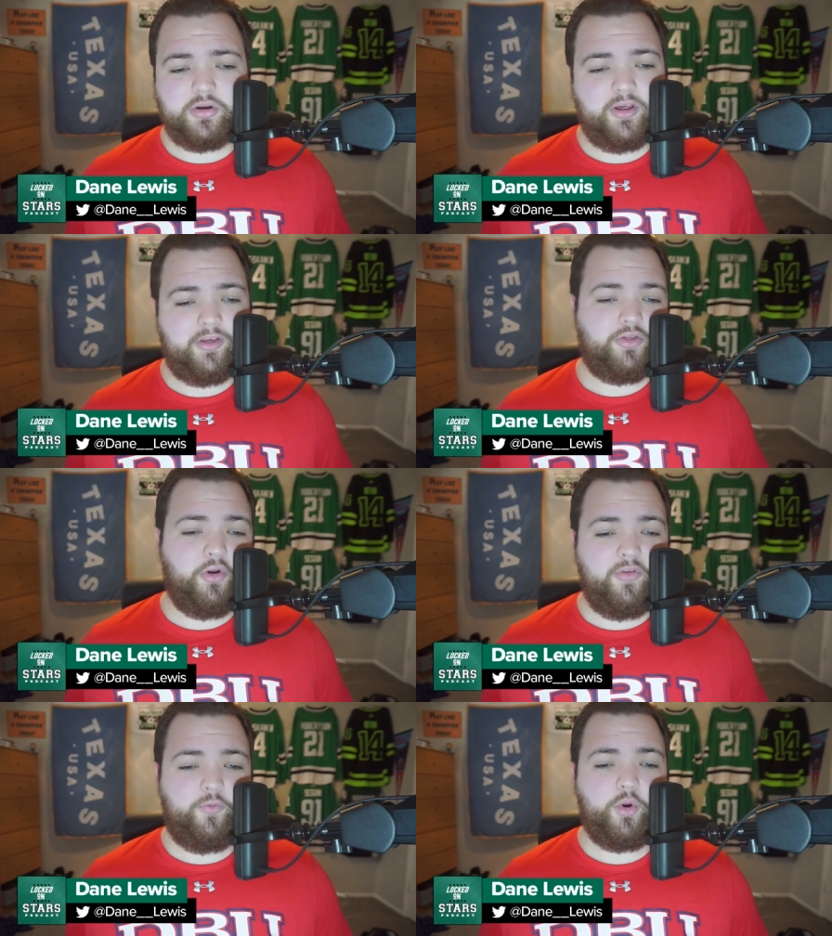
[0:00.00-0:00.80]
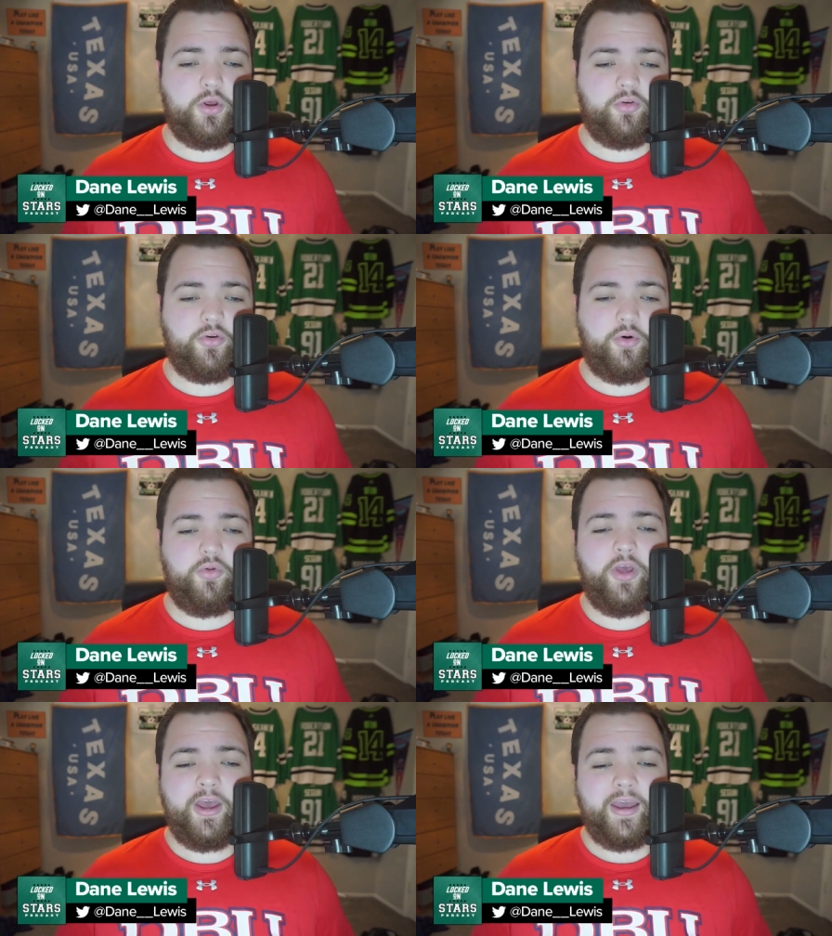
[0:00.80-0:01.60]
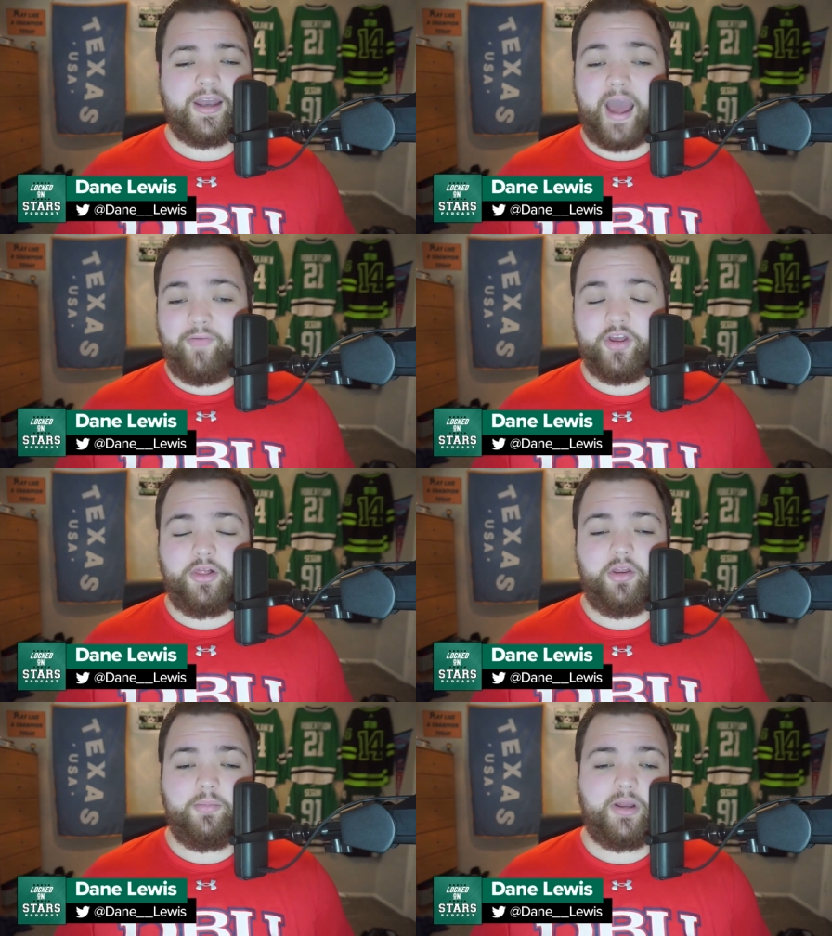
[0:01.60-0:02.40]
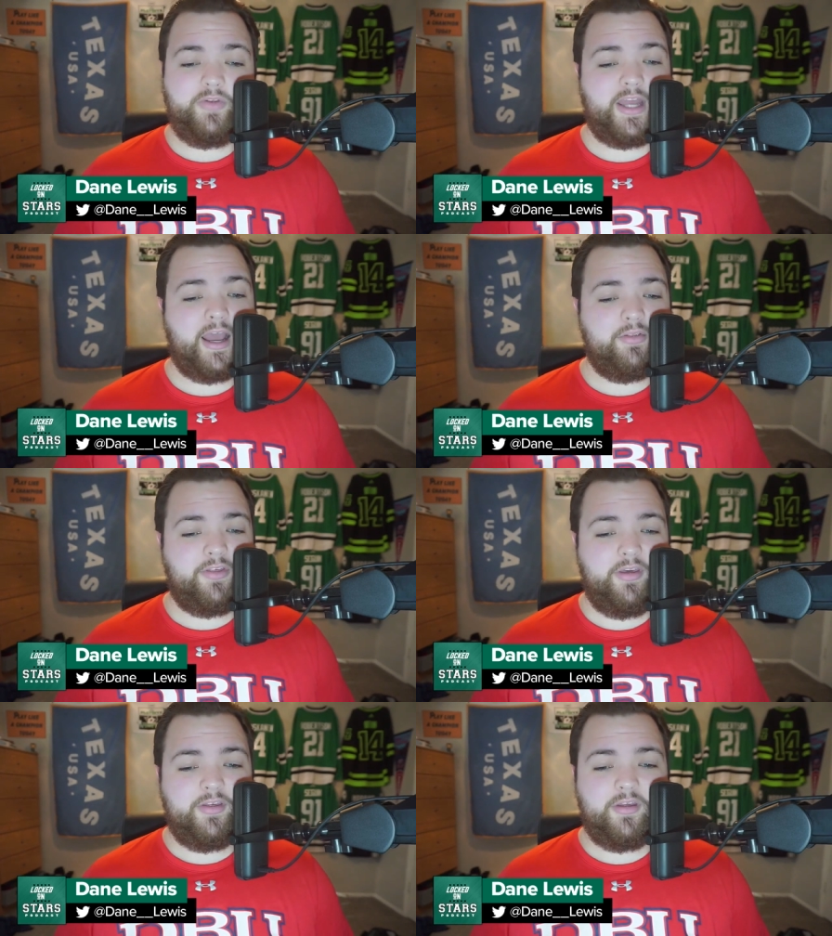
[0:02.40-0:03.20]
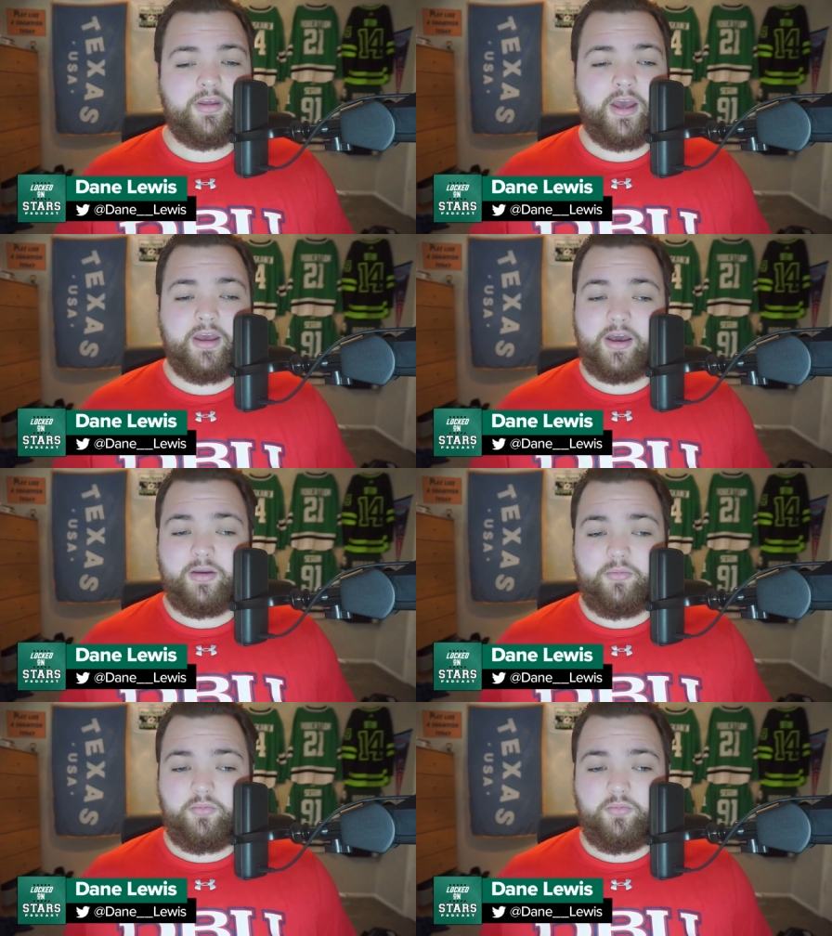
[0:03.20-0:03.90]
He's 34 years old and having a little bit of a down season, uh,